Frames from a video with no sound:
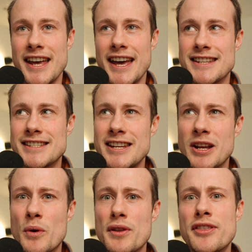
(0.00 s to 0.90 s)
and seeing
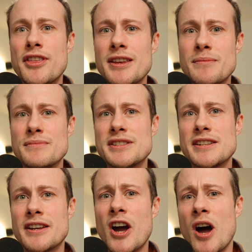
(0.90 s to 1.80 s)
what themes
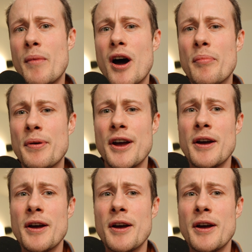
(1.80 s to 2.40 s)
come up